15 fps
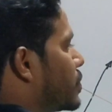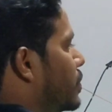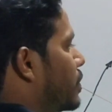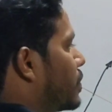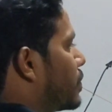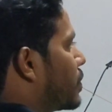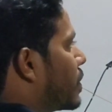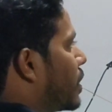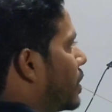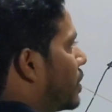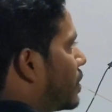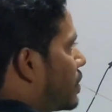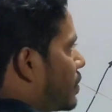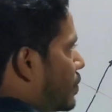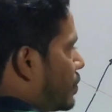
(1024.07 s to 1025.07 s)
going to cut
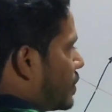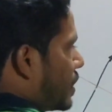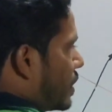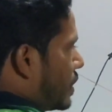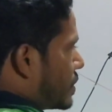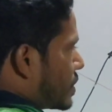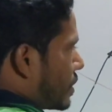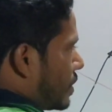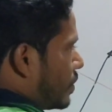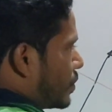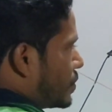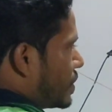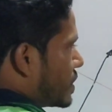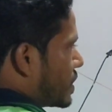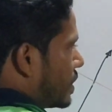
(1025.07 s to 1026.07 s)
to its
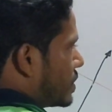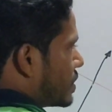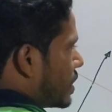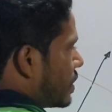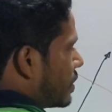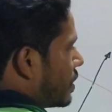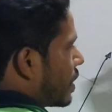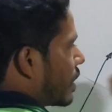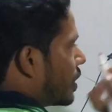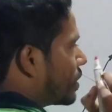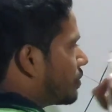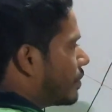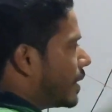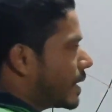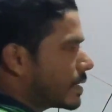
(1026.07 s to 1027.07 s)
opposite sides, and there I
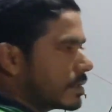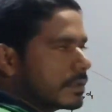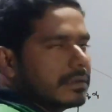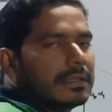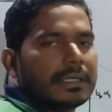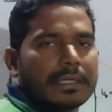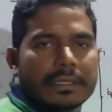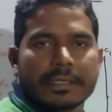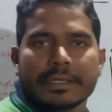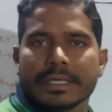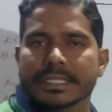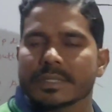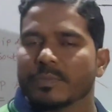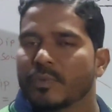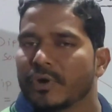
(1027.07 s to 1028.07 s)
mark
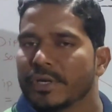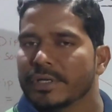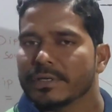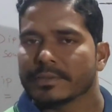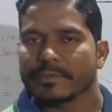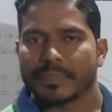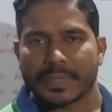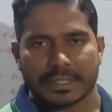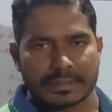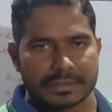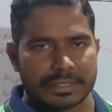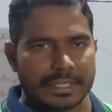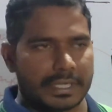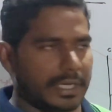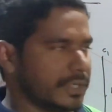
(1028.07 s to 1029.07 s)
as a point
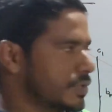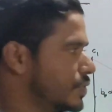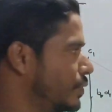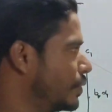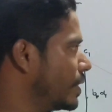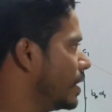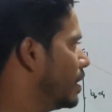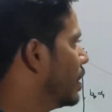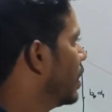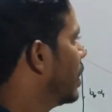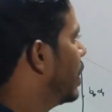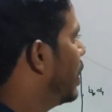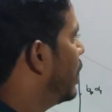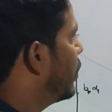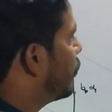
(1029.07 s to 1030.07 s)
D dash. Okay,
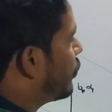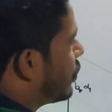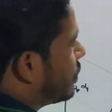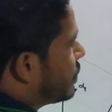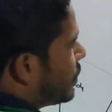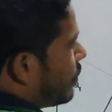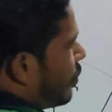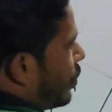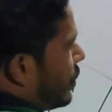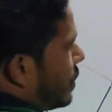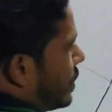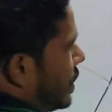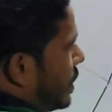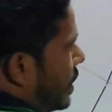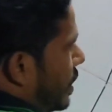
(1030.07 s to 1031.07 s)
and from the point
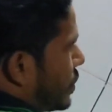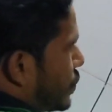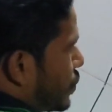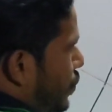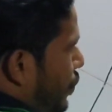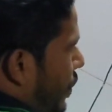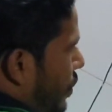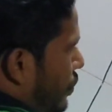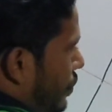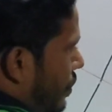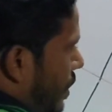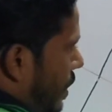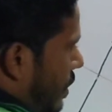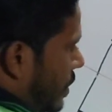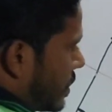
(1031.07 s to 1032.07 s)
D dash, so we have to
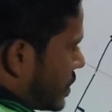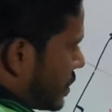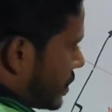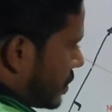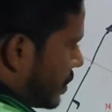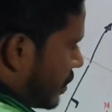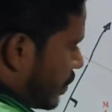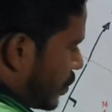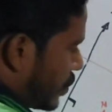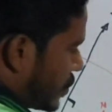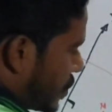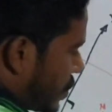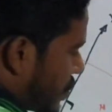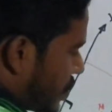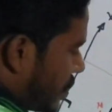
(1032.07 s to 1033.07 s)
take its
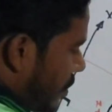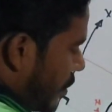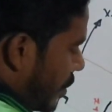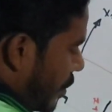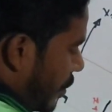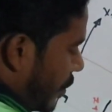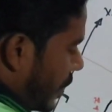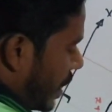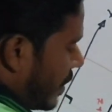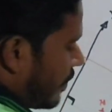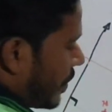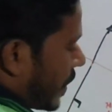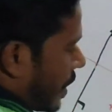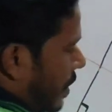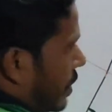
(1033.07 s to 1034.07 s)
projection. Okay,
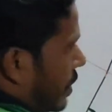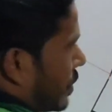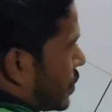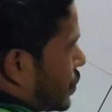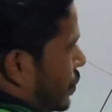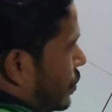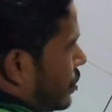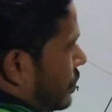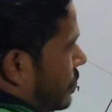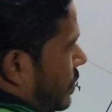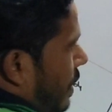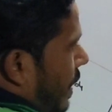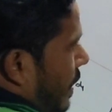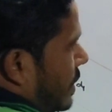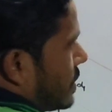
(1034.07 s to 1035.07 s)
so
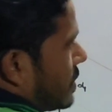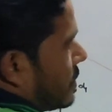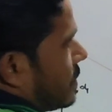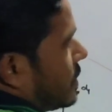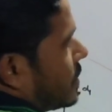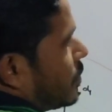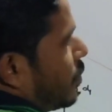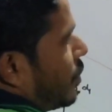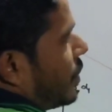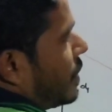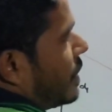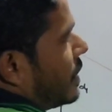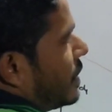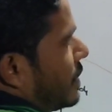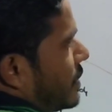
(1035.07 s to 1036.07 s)
as this point
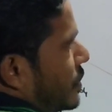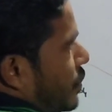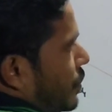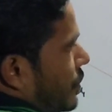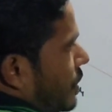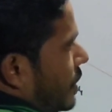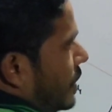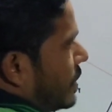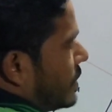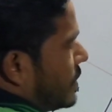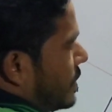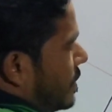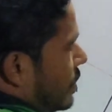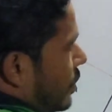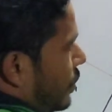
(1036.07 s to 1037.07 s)
D is on the
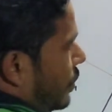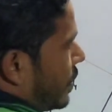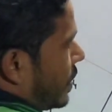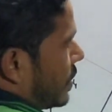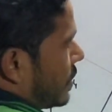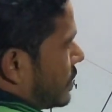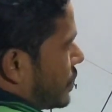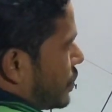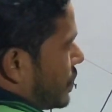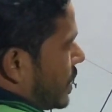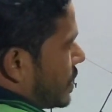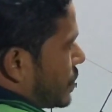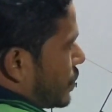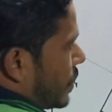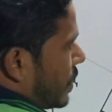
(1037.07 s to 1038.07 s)
AC, okay, so
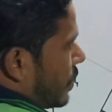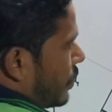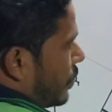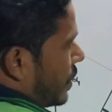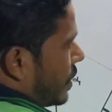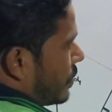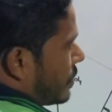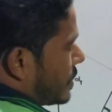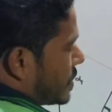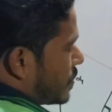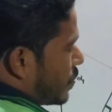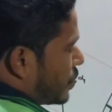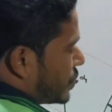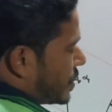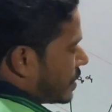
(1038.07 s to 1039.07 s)
that's why whatever this
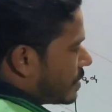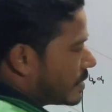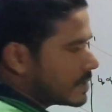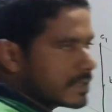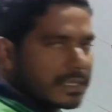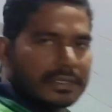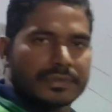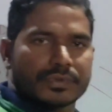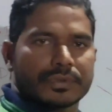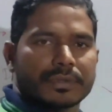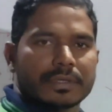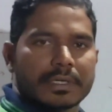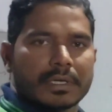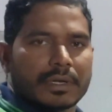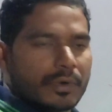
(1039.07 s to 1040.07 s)
projector is there, so
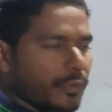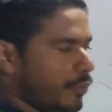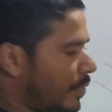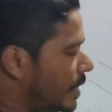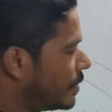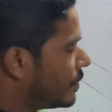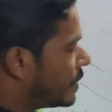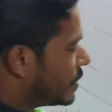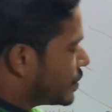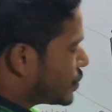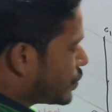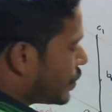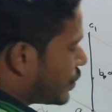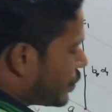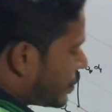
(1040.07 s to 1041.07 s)
wherever it is
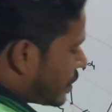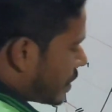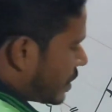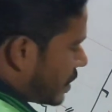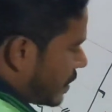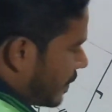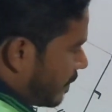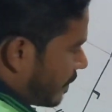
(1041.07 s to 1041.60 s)
going to cut